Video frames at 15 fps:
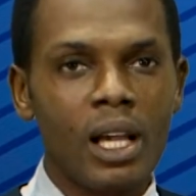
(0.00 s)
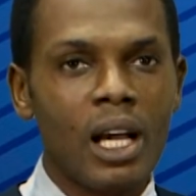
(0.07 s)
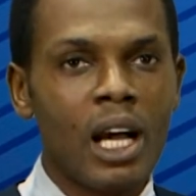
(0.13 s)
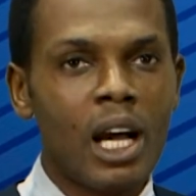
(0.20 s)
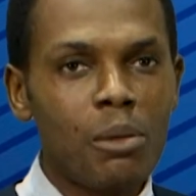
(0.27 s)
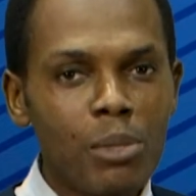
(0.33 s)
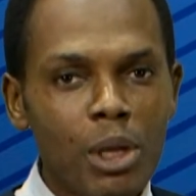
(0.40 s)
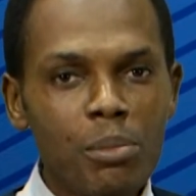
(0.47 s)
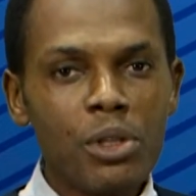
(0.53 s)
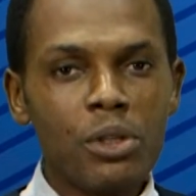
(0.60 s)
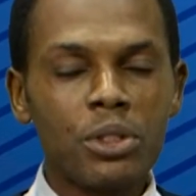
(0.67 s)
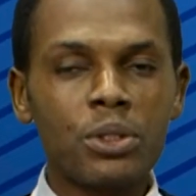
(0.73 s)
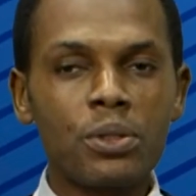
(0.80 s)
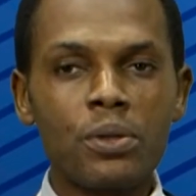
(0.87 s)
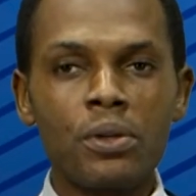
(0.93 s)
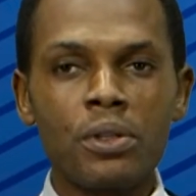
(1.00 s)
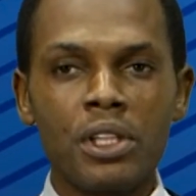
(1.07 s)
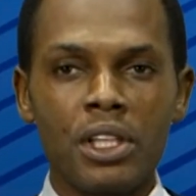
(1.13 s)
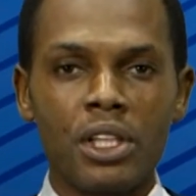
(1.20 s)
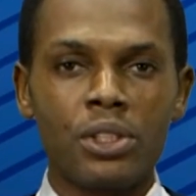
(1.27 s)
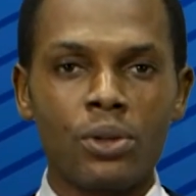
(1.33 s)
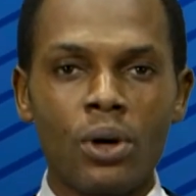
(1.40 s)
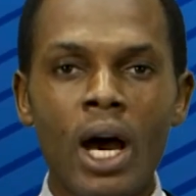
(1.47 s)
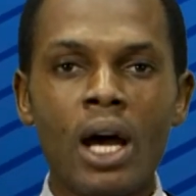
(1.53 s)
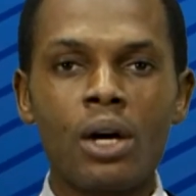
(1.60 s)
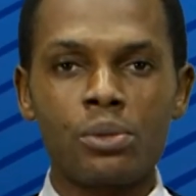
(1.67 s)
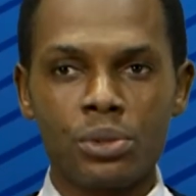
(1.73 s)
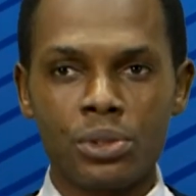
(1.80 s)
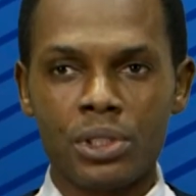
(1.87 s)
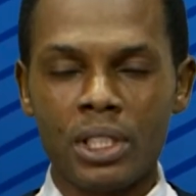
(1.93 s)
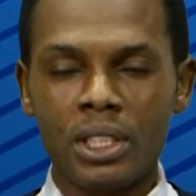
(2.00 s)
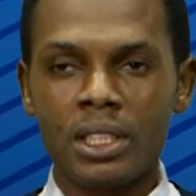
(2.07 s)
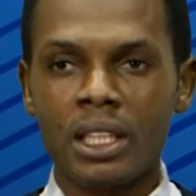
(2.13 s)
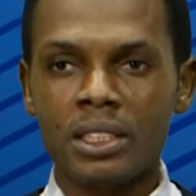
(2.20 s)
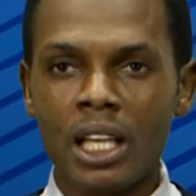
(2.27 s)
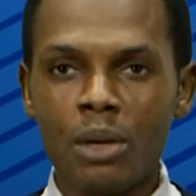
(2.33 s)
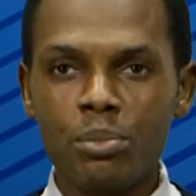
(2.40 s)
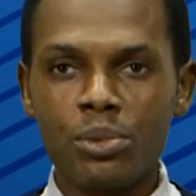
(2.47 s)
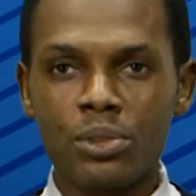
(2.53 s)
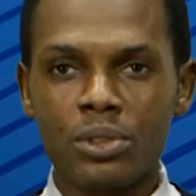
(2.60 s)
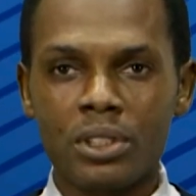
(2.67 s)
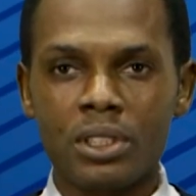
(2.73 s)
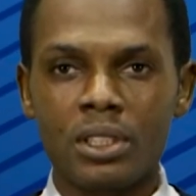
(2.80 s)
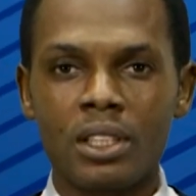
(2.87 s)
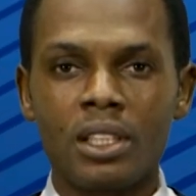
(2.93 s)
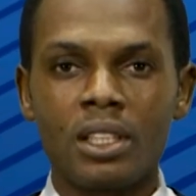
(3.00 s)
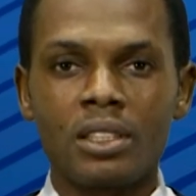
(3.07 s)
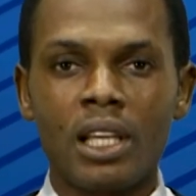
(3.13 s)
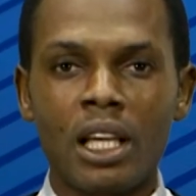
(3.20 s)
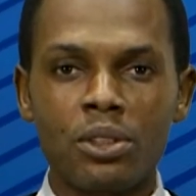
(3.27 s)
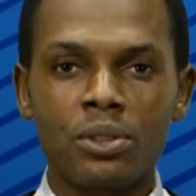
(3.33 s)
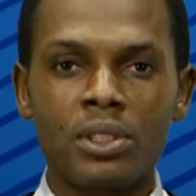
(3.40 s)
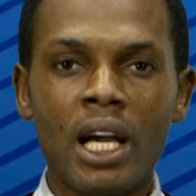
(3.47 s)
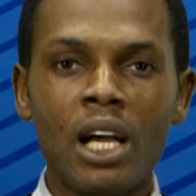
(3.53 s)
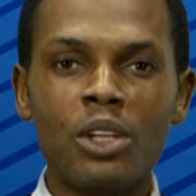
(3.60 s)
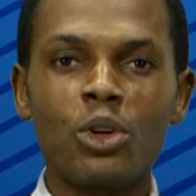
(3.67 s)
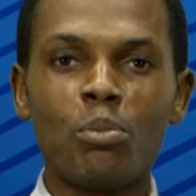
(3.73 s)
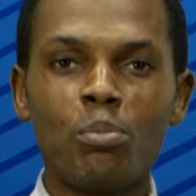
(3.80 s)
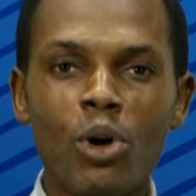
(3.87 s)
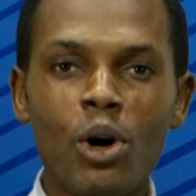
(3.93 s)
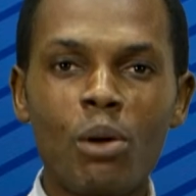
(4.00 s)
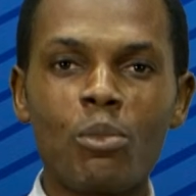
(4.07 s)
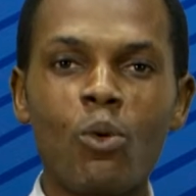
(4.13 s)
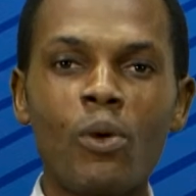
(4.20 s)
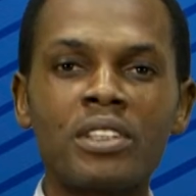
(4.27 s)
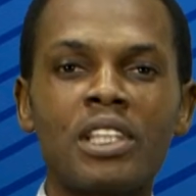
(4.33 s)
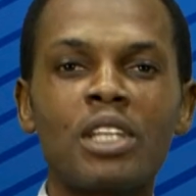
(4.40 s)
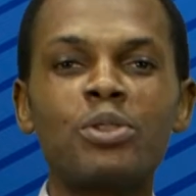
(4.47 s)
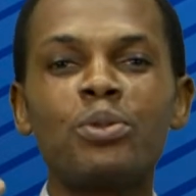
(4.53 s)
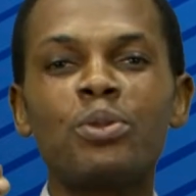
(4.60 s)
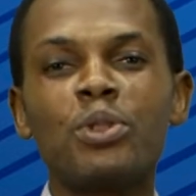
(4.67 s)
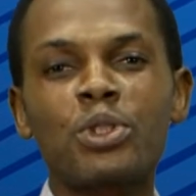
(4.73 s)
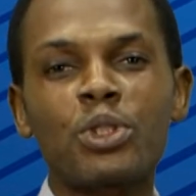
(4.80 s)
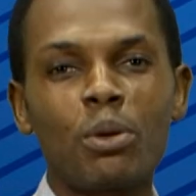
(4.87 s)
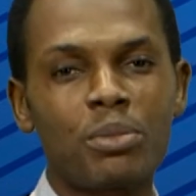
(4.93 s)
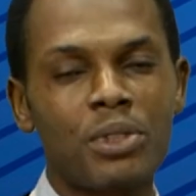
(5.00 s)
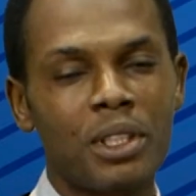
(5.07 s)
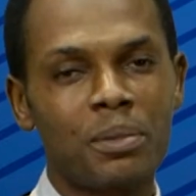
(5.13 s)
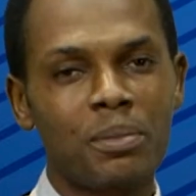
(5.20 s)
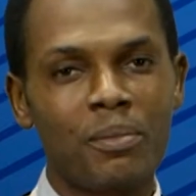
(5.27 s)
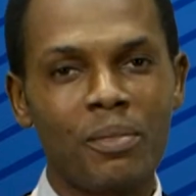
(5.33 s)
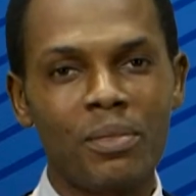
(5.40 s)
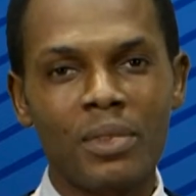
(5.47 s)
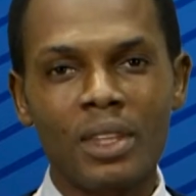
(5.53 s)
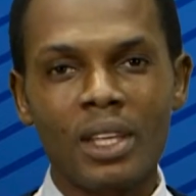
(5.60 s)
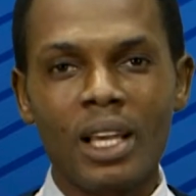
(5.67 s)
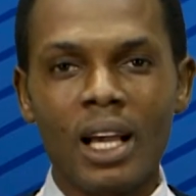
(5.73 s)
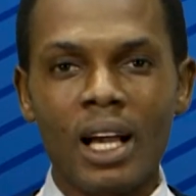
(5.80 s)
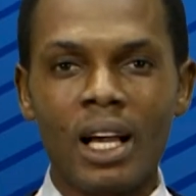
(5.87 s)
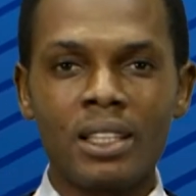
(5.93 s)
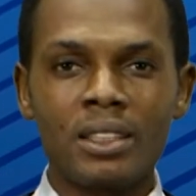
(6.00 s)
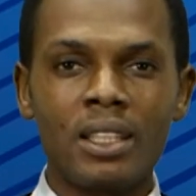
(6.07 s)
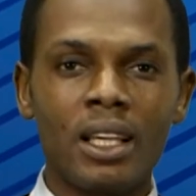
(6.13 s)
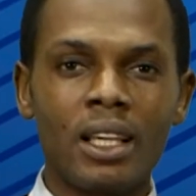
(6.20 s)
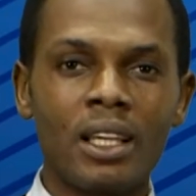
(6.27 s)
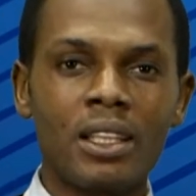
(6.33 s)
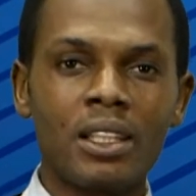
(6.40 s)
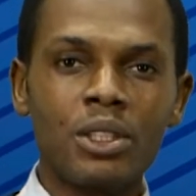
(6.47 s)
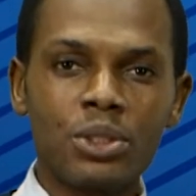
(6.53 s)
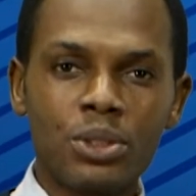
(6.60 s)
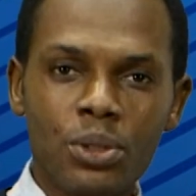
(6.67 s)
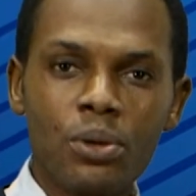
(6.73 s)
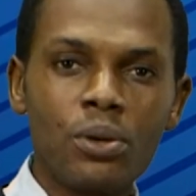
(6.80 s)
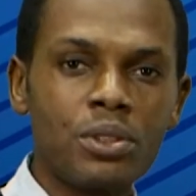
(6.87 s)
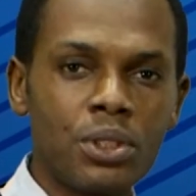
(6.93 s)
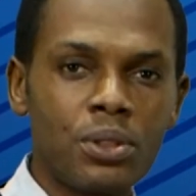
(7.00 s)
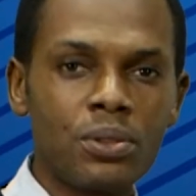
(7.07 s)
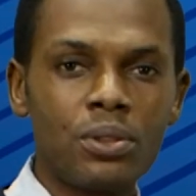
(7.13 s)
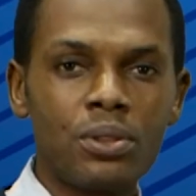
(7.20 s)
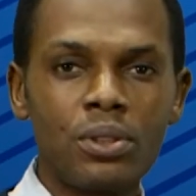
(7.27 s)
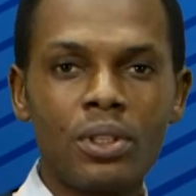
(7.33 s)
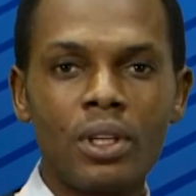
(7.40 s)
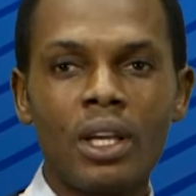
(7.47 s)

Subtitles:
And maybe also in your house, it has happened that your dad or mom wanted to do something, and he told you